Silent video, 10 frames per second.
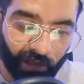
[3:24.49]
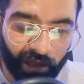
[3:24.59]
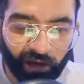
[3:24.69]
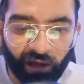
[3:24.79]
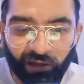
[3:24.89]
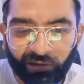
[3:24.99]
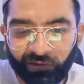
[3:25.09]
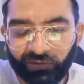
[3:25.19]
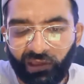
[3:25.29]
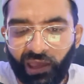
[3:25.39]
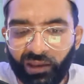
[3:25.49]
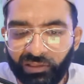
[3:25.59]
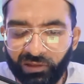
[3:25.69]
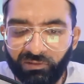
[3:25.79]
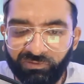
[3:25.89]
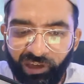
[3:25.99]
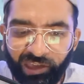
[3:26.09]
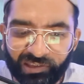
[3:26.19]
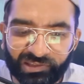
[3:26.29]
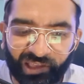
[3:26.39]
And I understand the
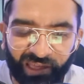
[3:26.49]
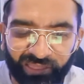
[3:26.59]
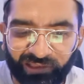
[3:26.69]
effects that